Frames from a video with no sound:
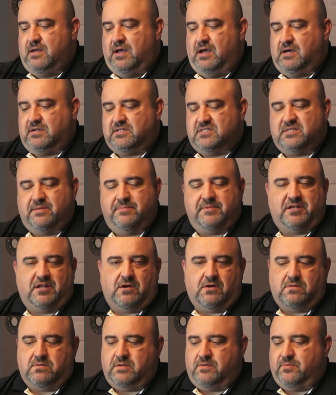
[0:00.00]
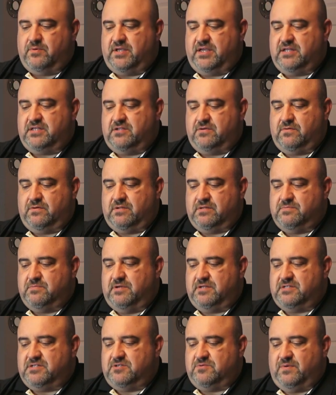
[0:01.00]
uh, just let me know and we'll get to it as
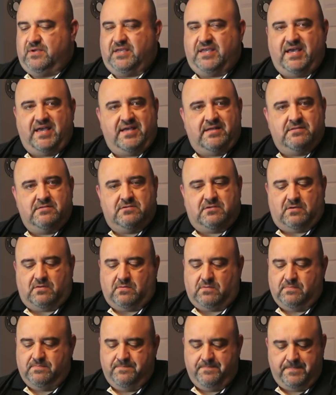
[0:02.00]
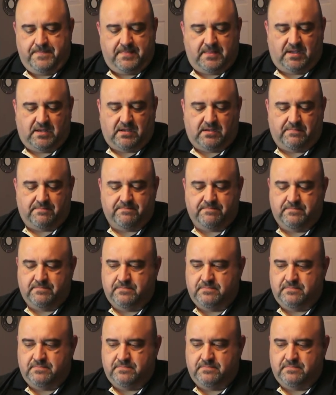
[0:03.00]
much as we can. So um,